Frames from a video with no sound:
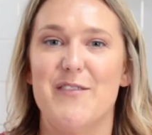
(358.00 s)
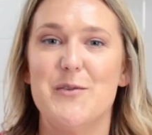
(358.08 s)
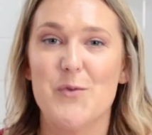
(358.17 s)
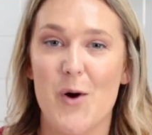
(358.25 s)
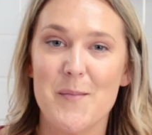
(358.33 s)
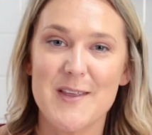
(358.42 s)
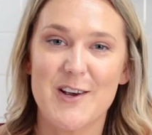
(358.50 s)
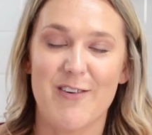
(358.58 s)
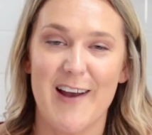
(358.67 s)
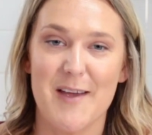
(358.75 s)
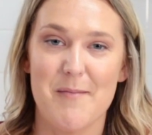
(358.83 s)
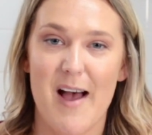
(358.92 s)
if you warm the
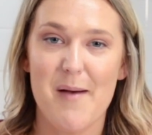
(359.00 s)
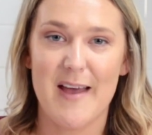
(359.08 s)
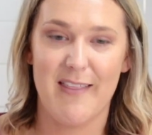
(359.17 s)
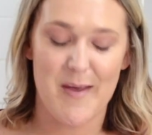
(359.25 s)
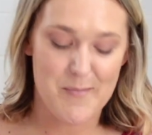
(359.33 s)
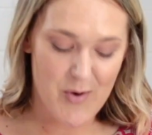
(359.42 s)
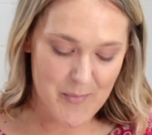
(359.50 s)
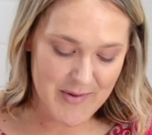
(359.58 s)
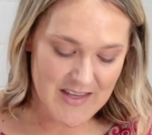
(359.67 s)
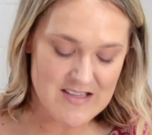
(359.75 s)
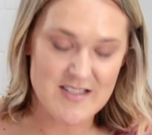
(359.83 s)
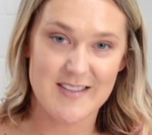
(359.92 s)
cream up and then pop it
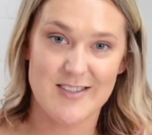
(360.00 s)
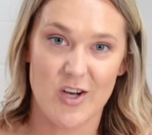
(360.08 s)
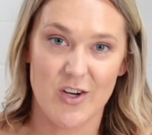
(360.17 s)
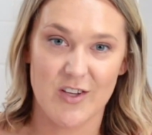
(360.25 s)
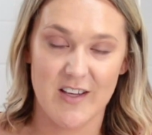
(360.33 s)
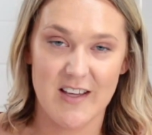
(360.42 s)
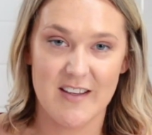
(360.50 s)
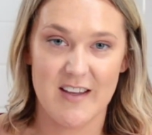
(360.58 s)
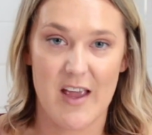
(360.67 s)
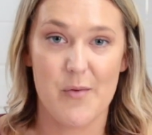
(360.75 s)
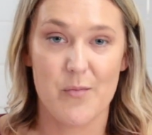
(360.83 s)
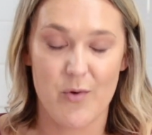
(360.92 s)
into the chocolate,
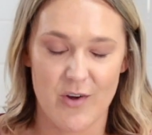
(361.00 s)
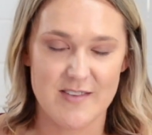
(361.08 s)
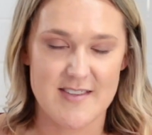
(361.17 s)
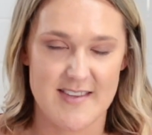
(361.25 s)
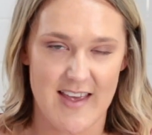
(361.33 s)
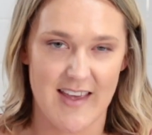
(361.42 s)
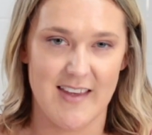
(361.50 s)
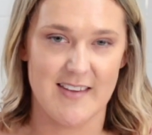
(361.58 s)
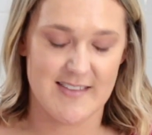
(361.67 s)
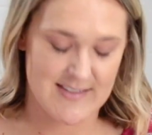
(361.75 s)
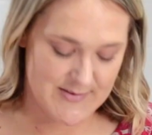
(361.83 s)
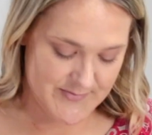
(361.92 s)
it won't
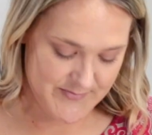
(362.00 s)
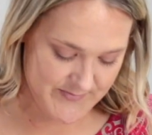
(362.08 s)
seize.